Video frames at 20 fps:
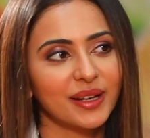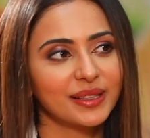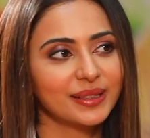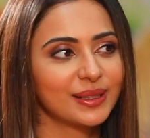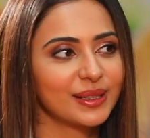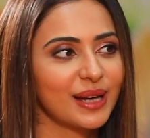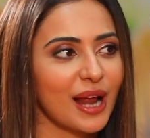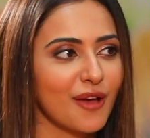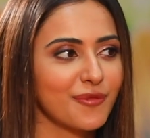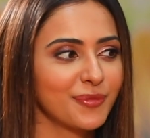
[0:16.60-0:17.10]
one
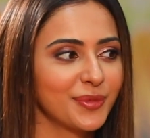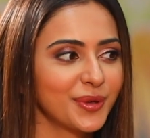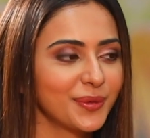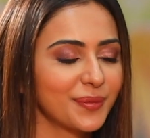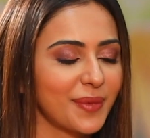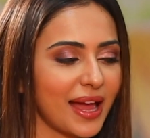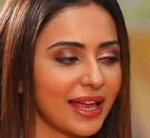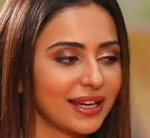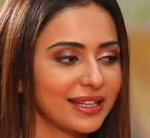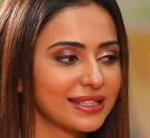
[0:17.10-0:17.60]
year I've
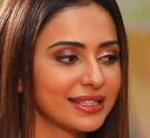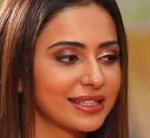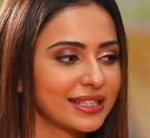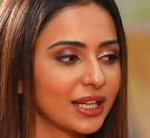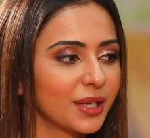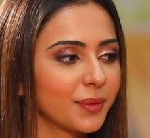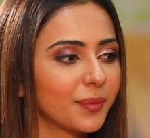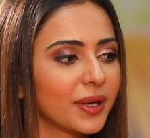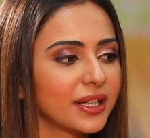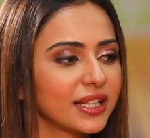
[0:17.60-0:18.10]
been
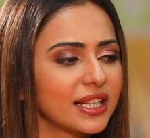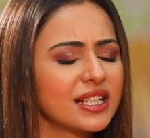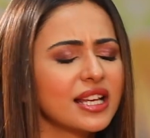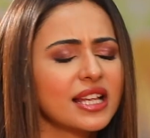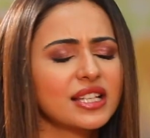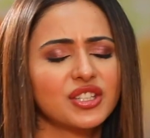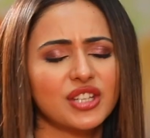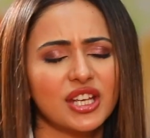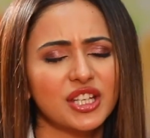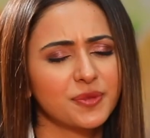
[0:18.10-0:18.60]
balancing, but it
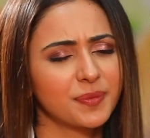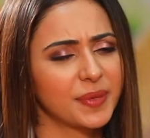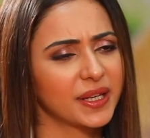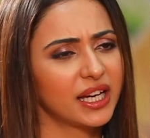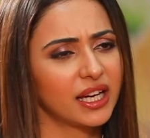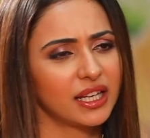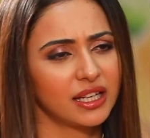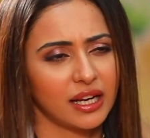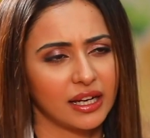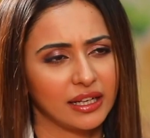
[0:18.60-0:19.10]
has just
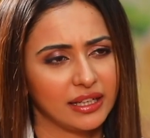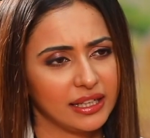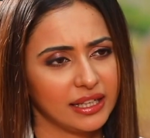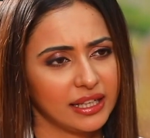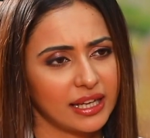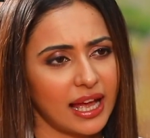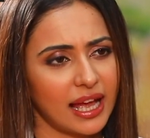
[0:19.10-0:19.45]
begun, Andy.